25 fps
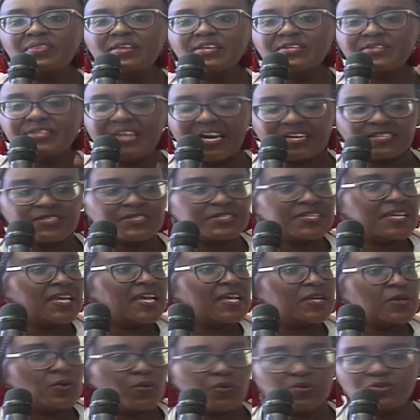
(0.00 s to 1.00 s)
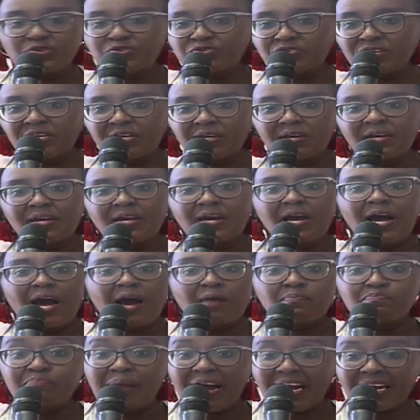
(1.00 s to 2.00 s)
Danteh and Audrey, a
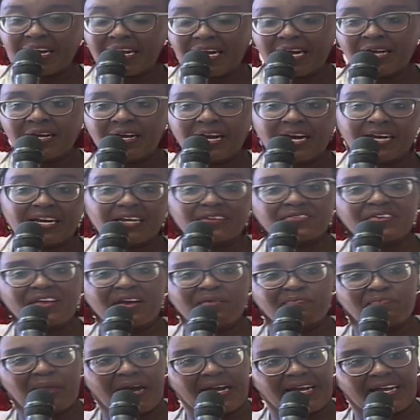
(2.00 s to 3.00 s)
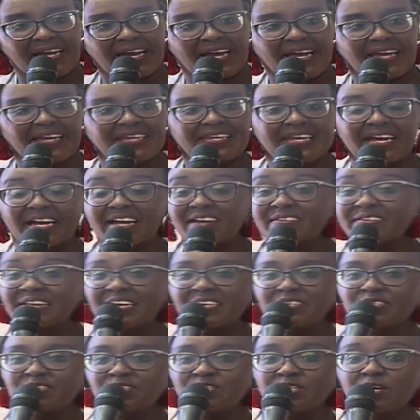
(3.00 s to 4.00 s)
banker, a career banker, and a career
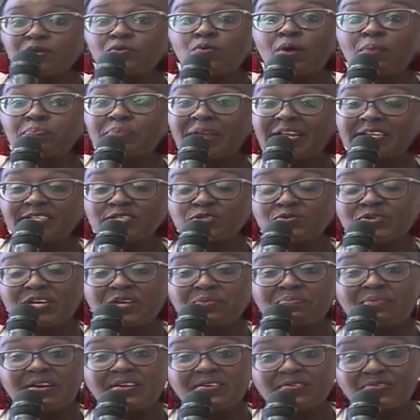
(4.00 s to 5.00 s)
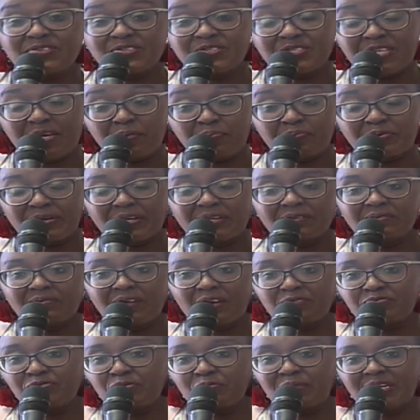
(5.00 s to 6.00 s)
DJ who are planning to get married this April, a
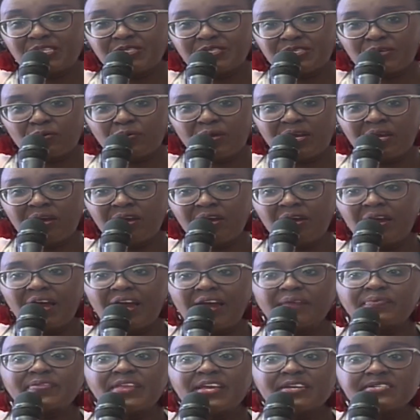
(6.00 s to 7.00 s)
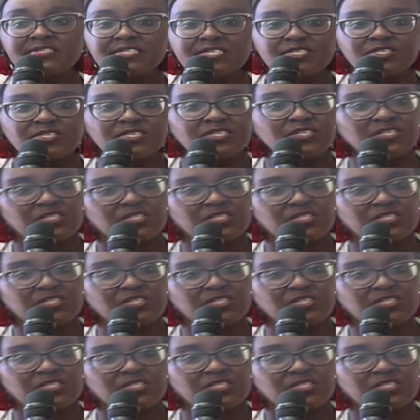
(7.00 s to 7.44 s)
few months away, and their dating